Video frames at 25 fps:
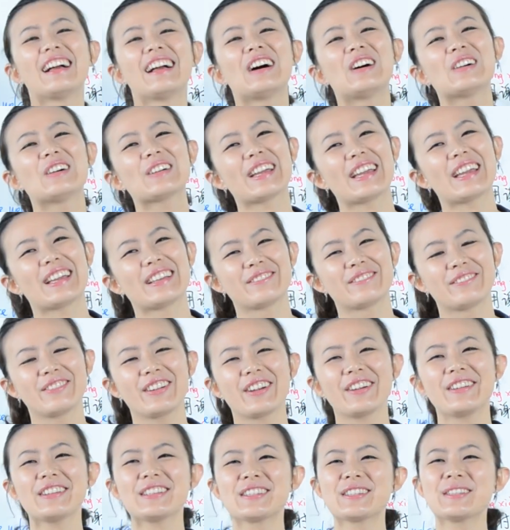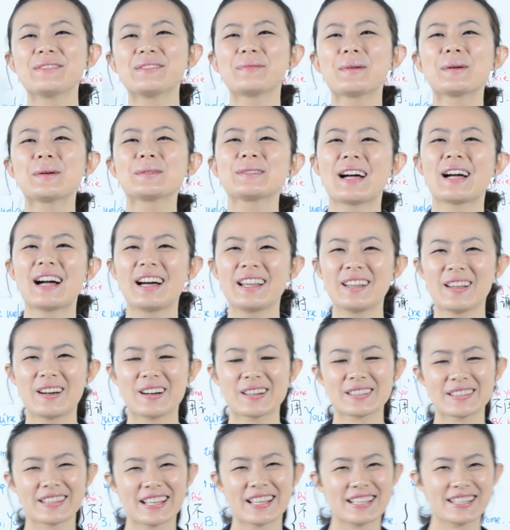Okay, very simple
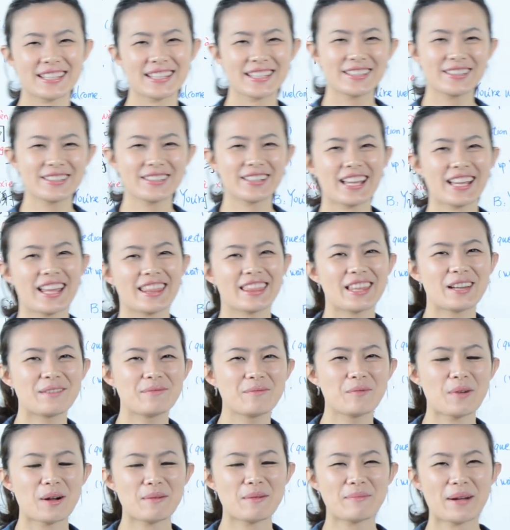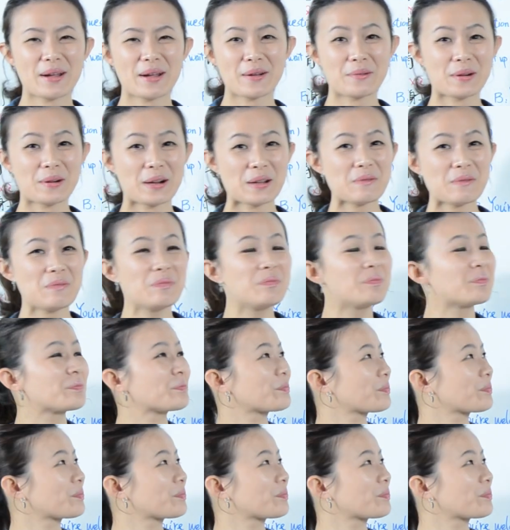dialogue. Let's look at them one by one.